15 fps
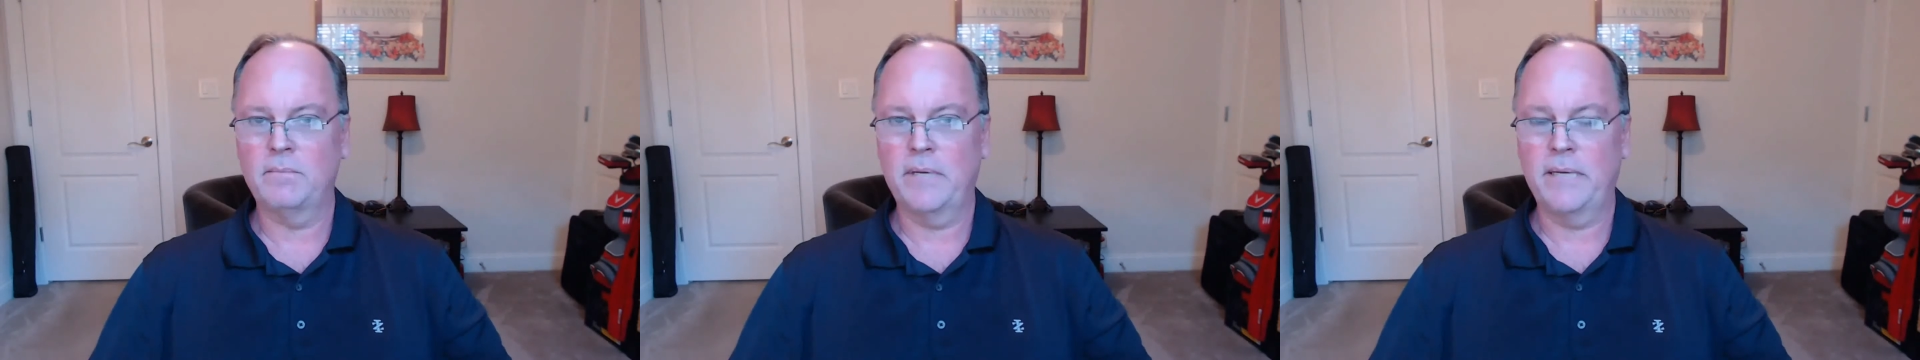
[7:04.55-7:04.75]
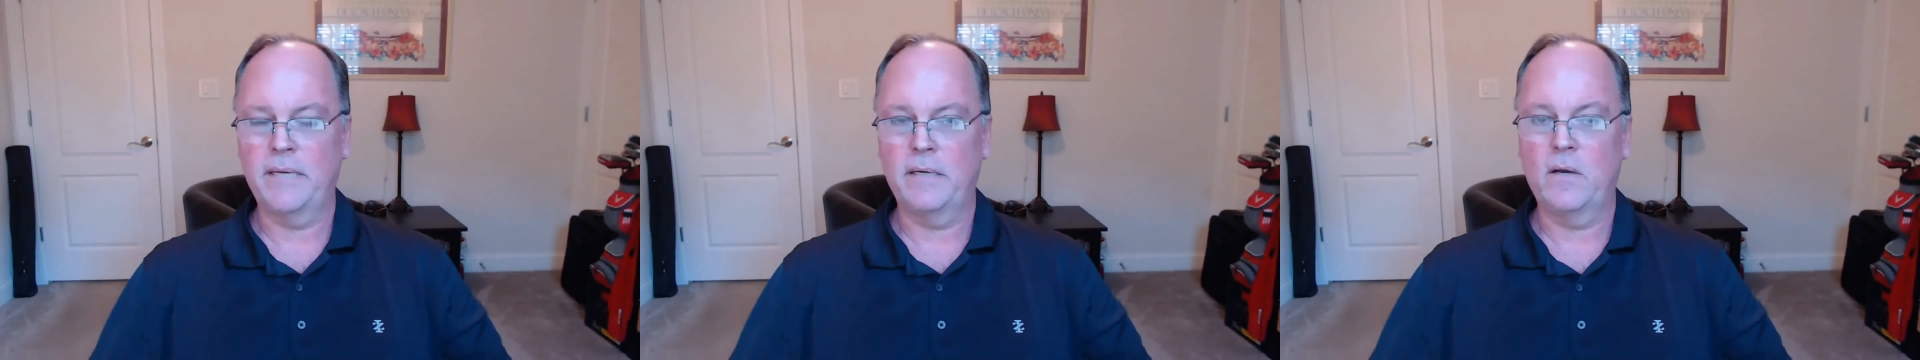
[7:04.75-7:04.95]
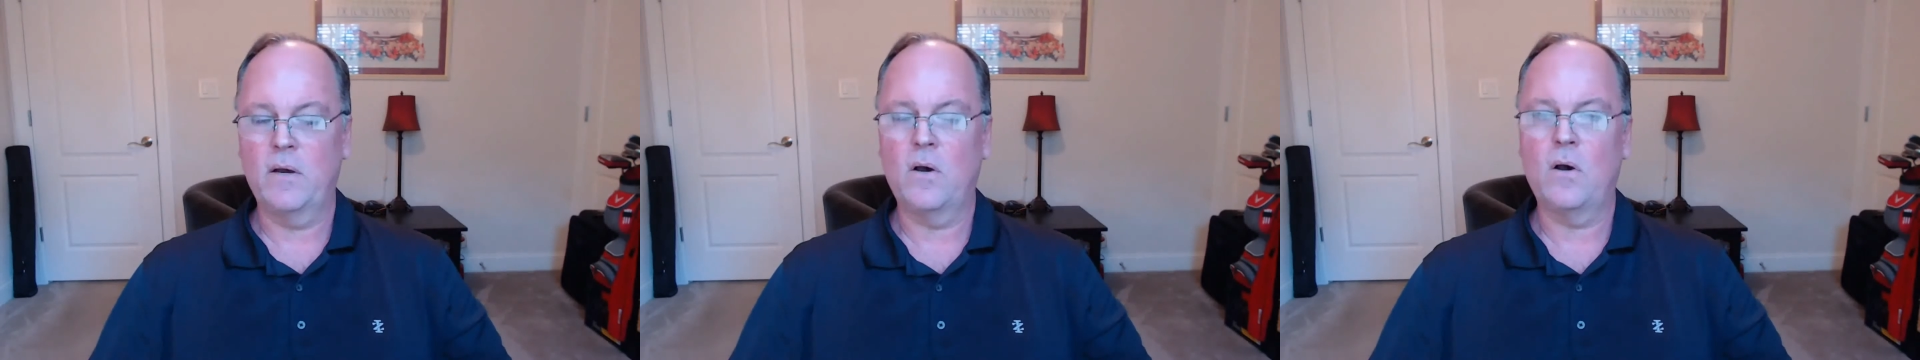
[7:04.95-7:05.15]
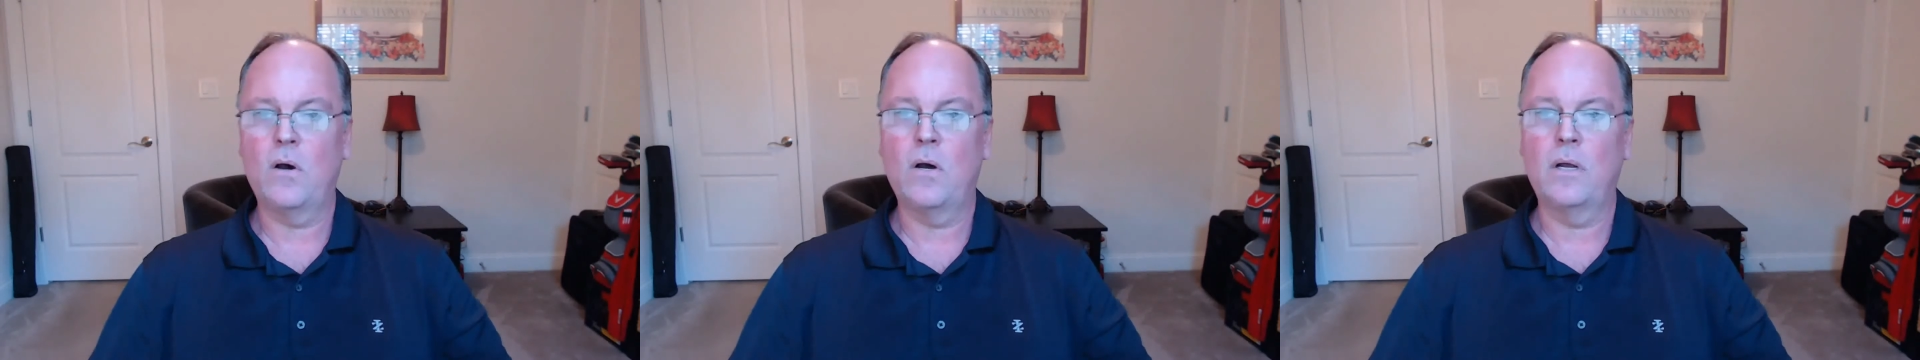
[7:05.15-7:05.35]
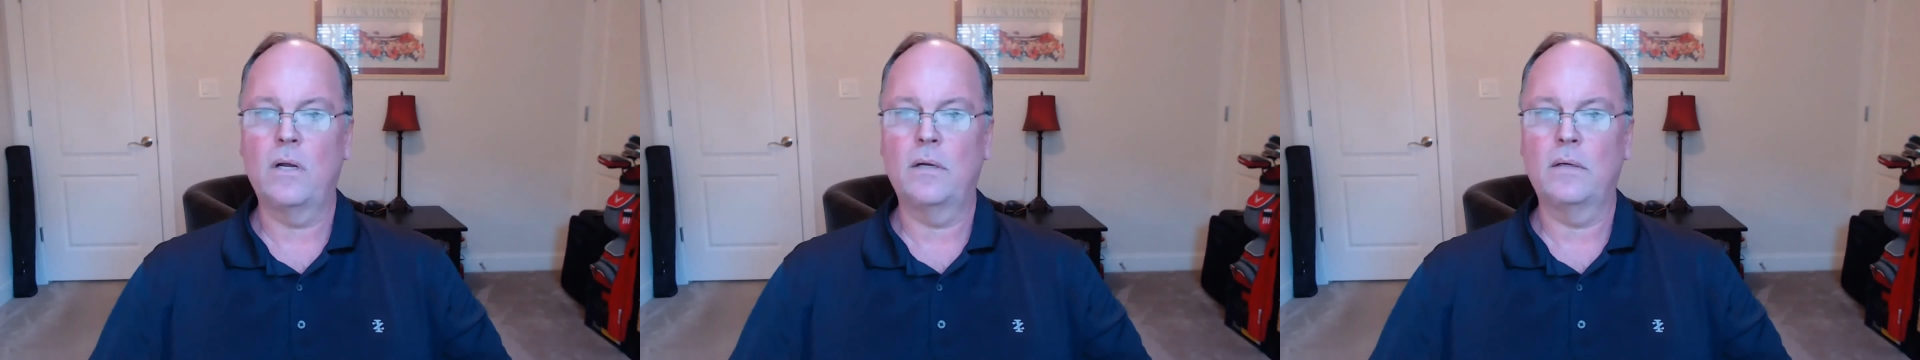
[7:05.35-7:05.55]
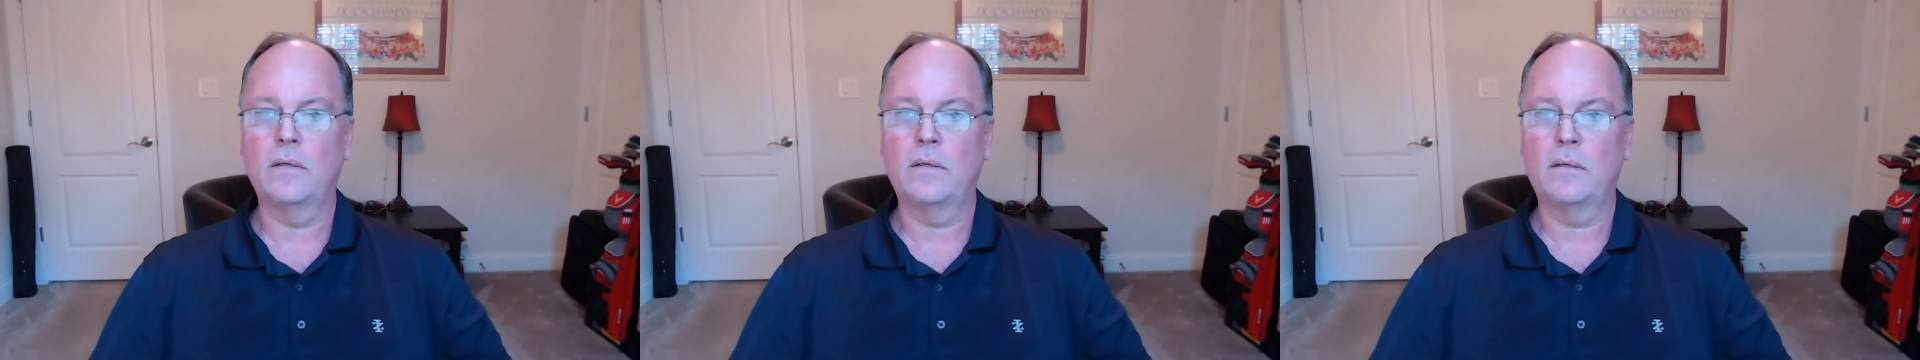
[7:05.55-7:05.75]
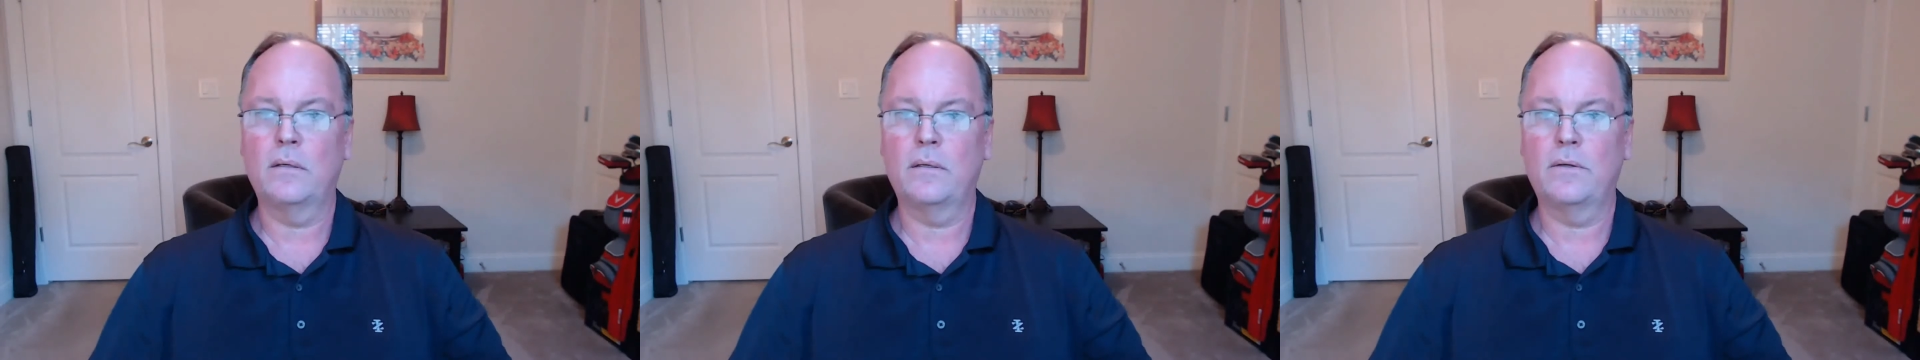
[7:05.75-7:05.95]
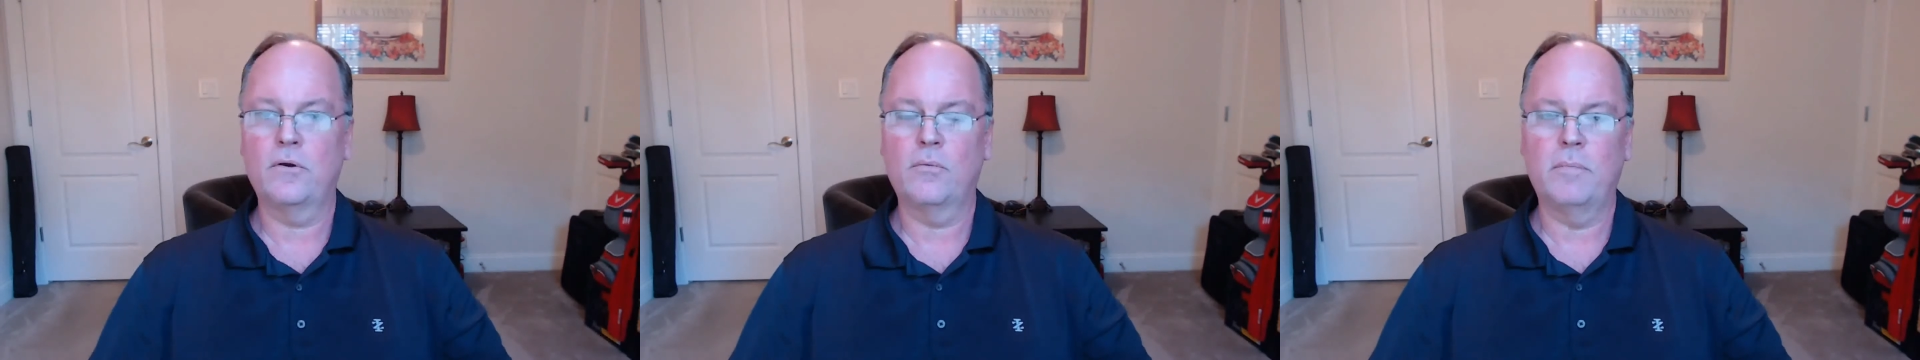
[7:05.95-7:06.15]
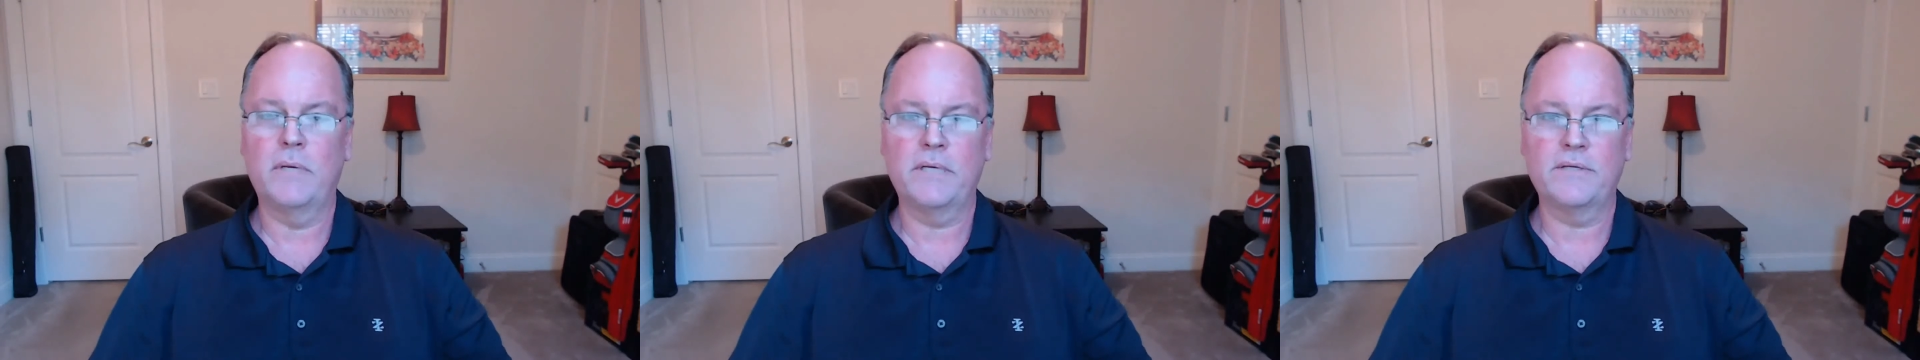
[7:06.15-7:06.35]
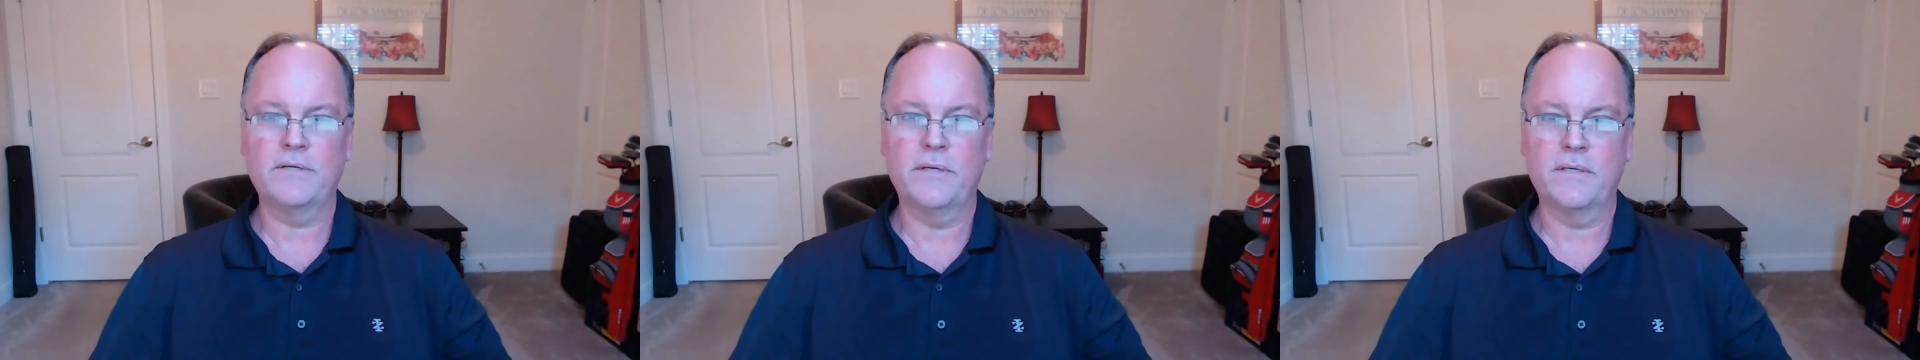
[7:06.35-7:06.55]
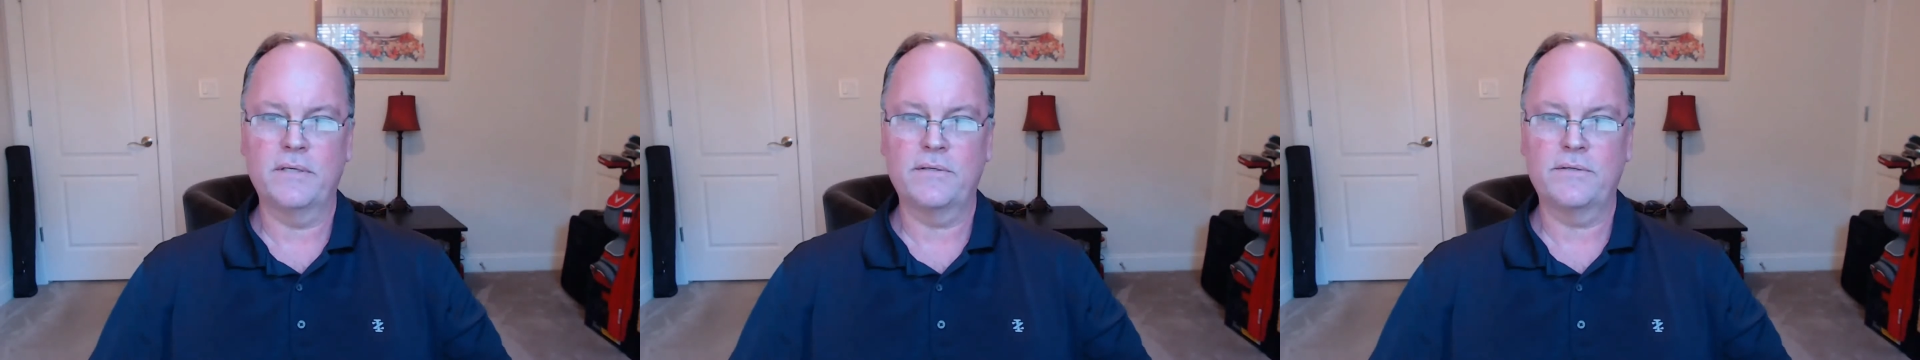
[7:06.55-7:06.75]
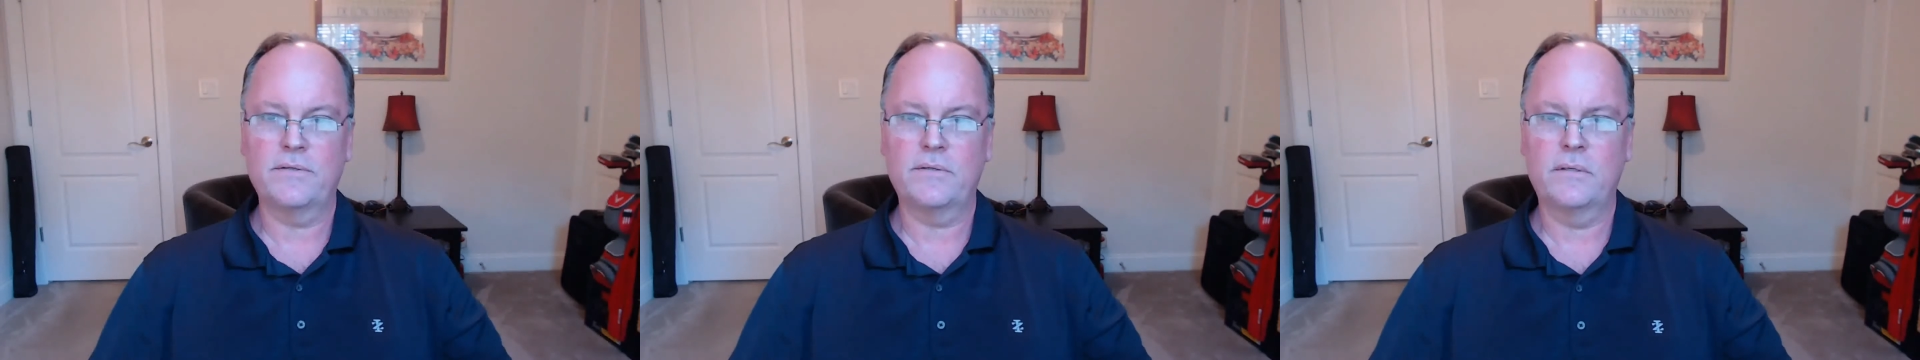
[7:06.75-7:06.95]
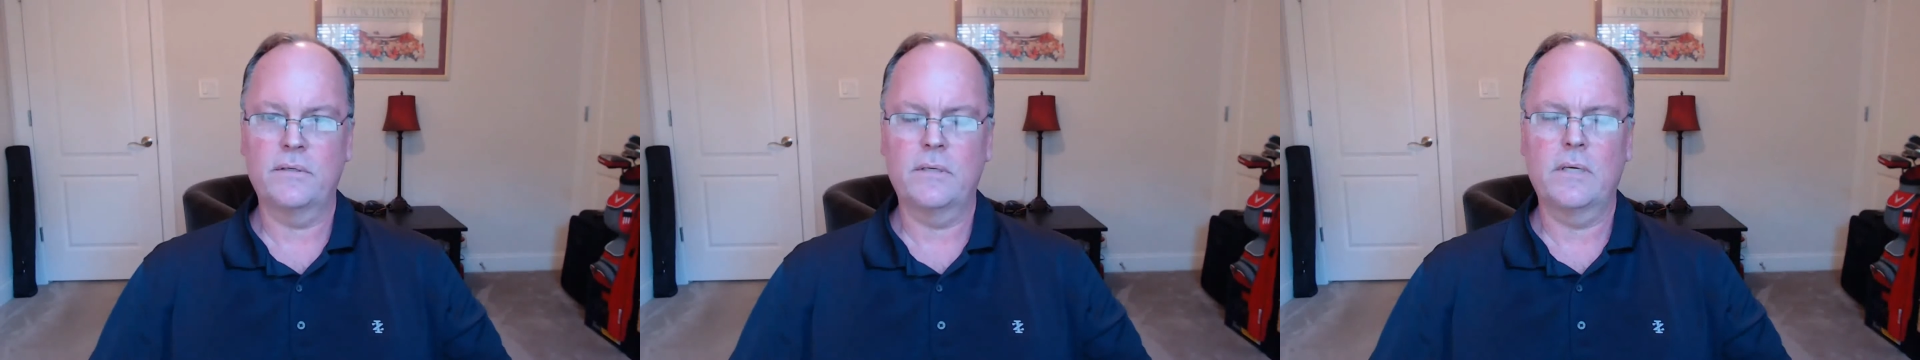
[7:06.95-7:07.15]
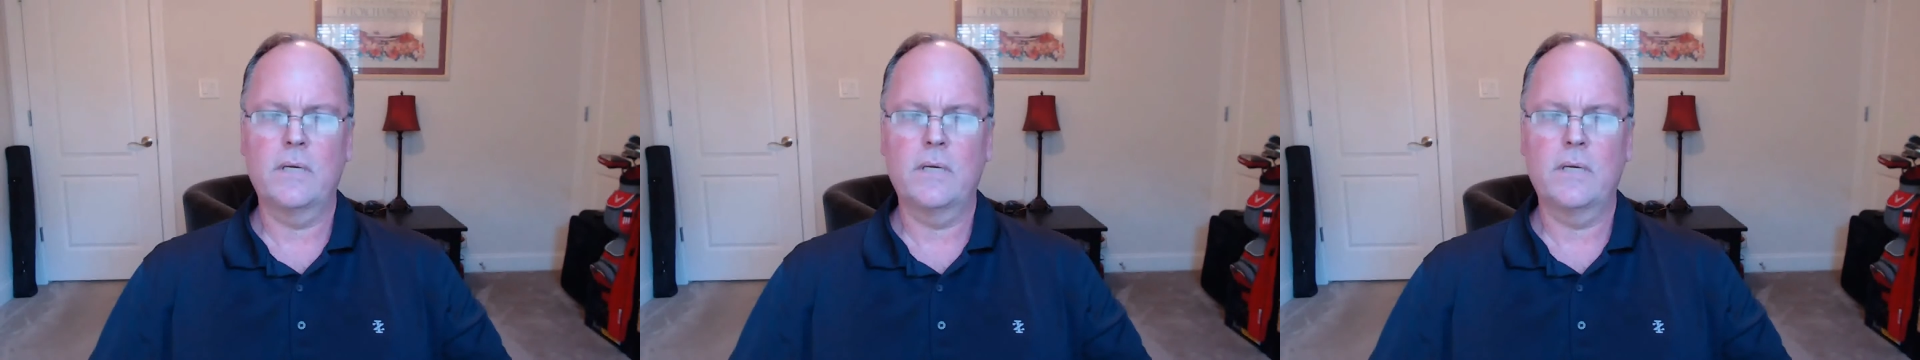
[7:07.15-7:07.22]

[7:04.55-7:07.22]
been on your business?